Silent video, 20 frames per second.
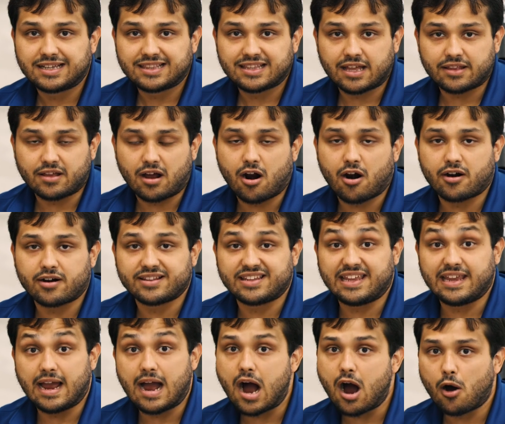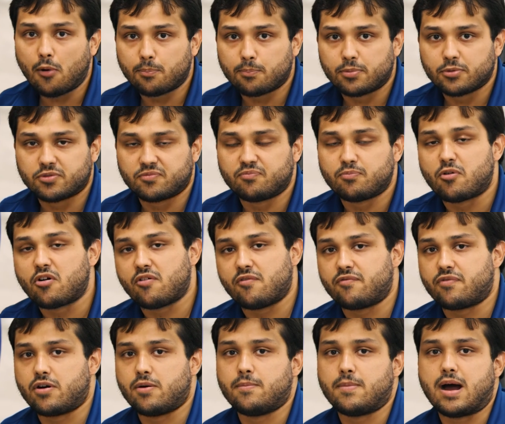that are the output
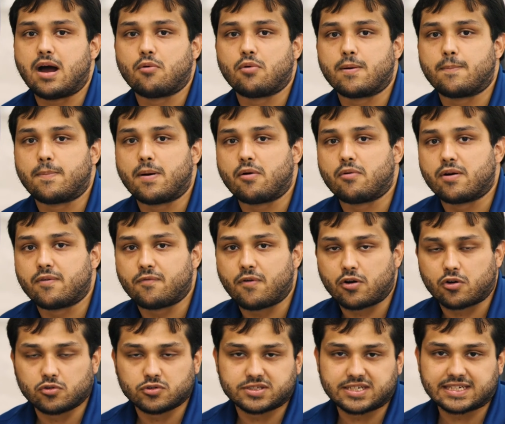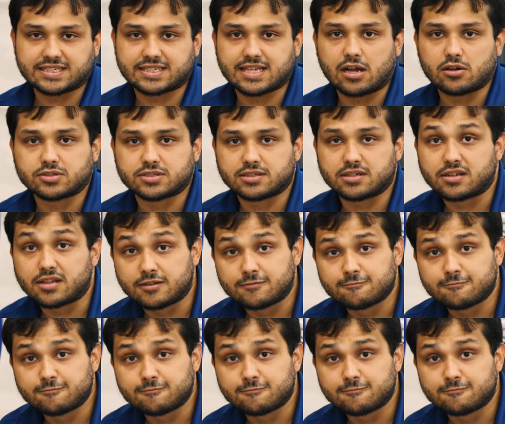from our Power Focus 6000.